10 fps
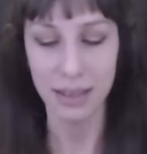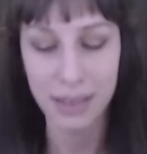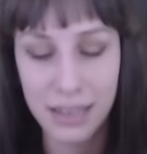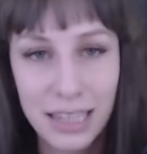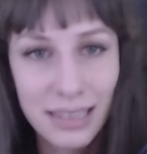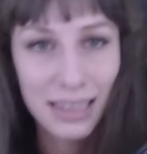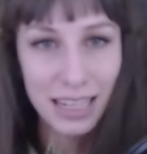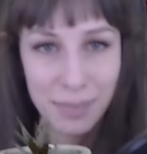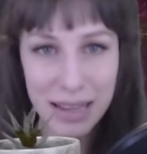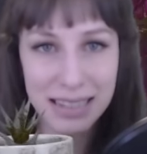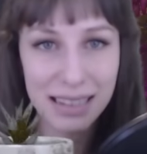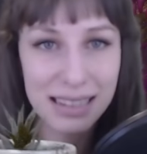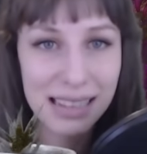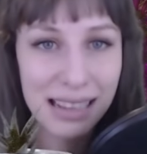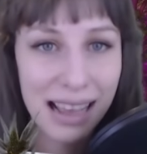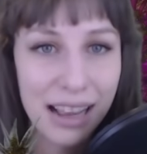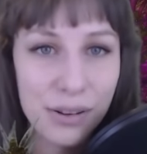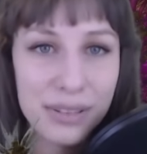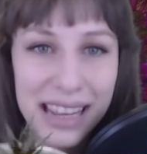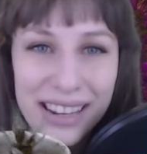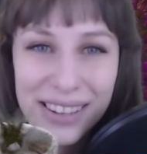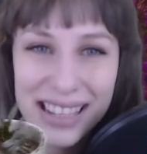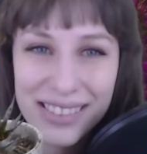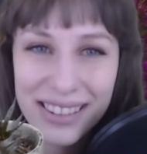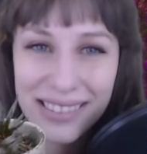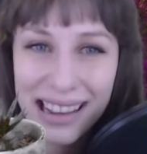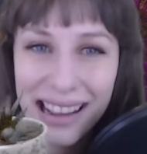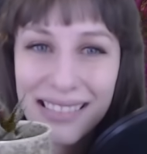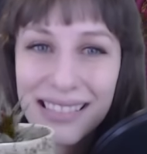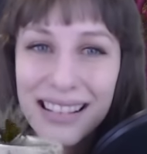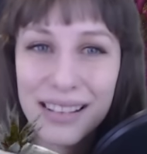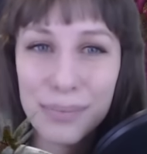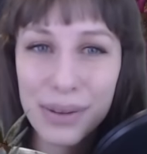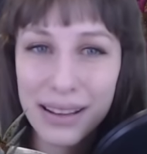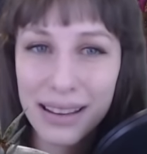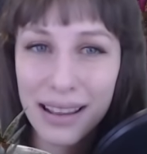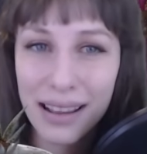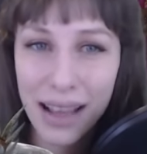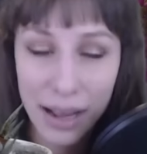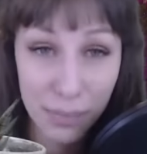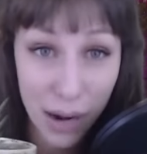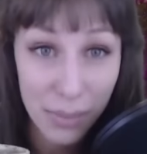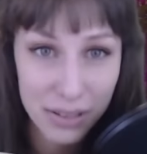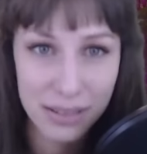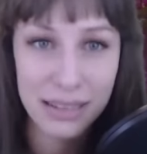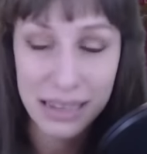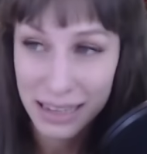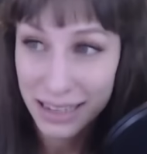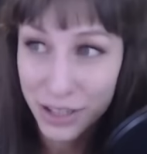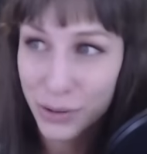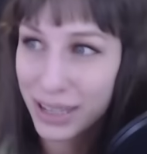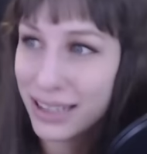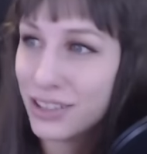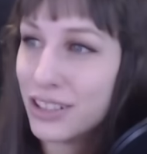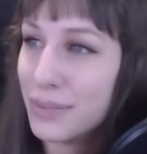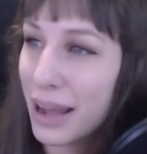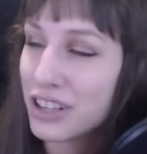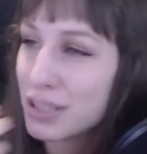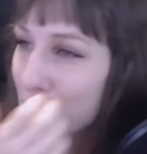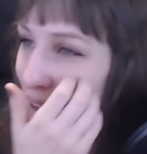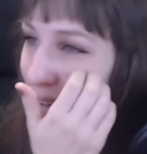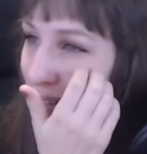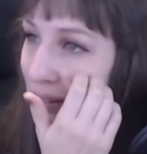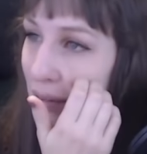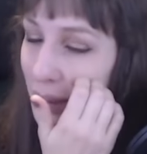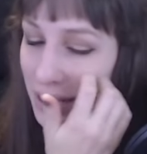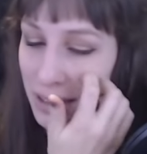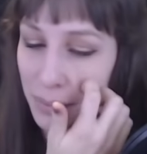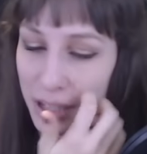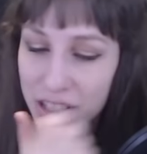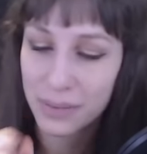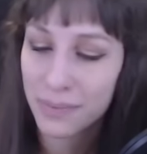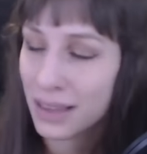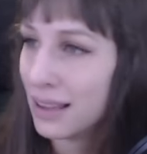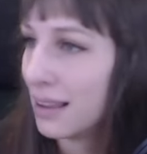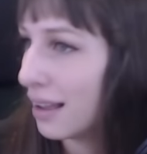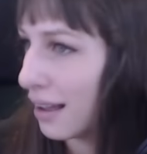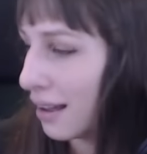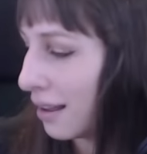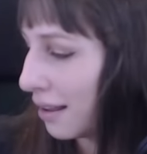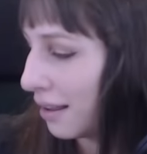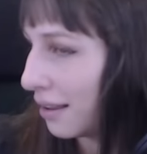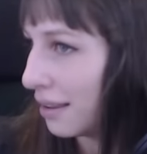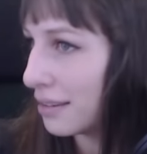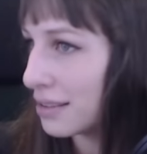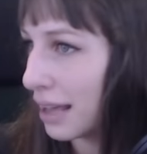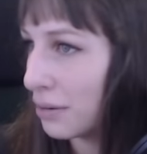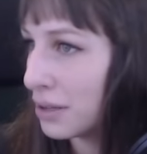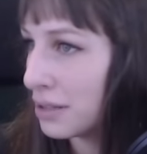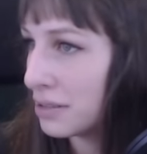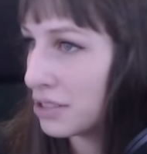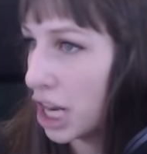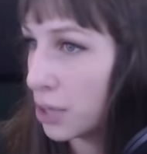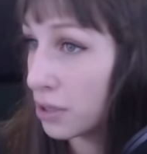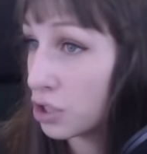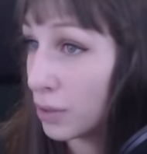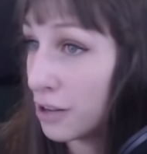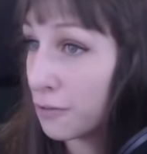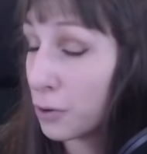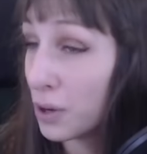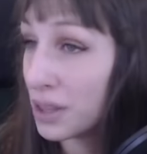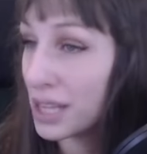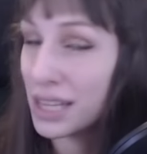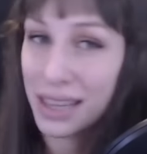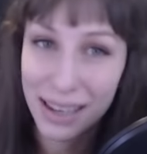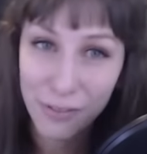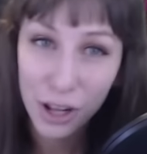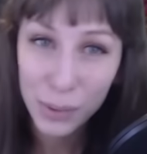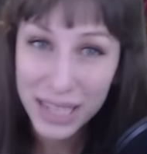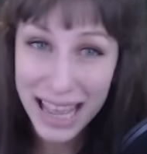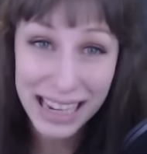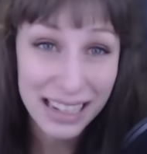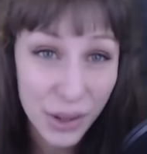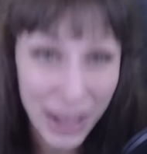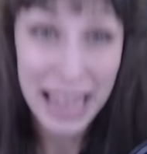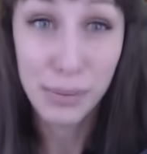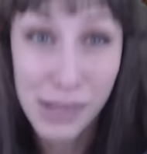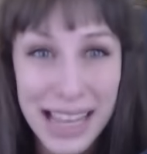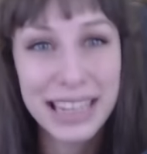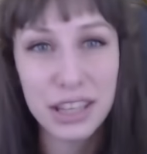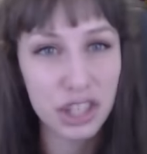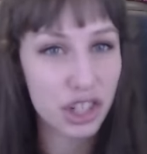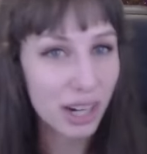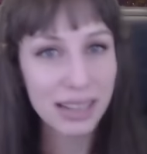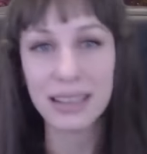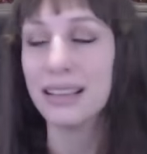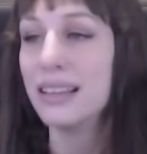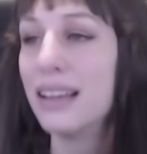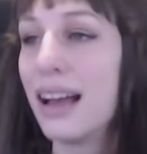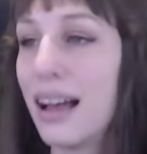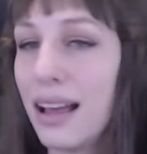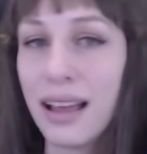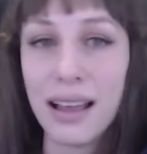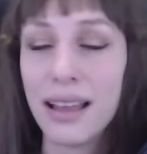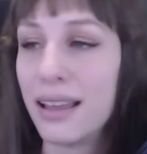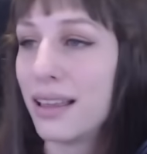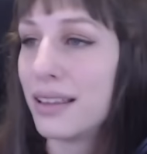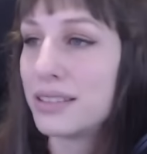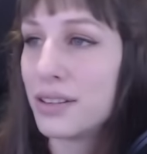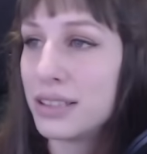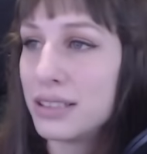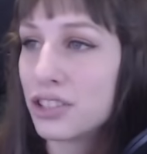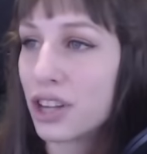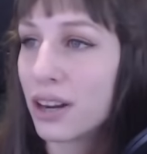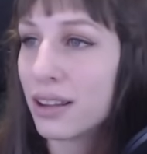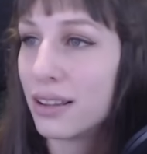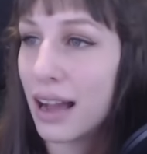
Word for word: It is, it is based on this little guy who's getting green screened right out. But uh, I can promise it is green. It matches the plant, plant little picture. Uh, so that was January the twenty-fourth, and then the following day I did another animal. I did this shark. Uh, so this is a shark.